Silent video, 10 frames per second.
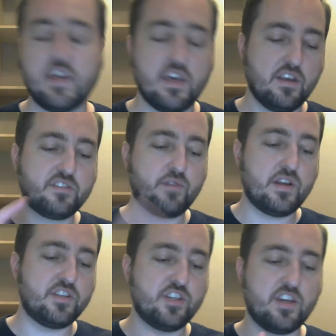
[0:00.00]
That's why
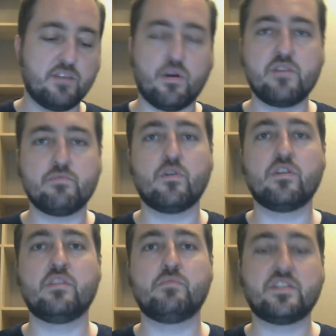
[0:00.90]
DJ and Party Promoter are
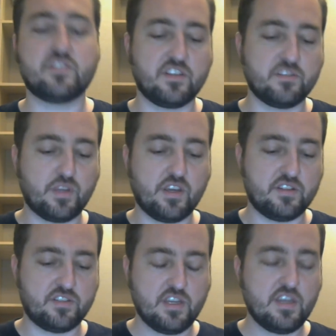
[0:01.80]
the best things because
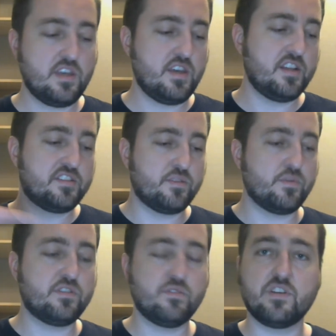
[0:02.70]
it's doing
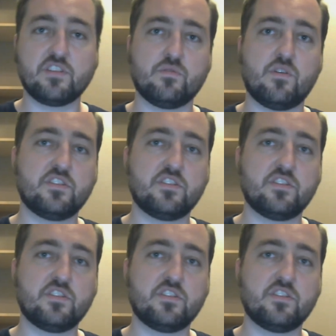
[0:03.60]
two things at once.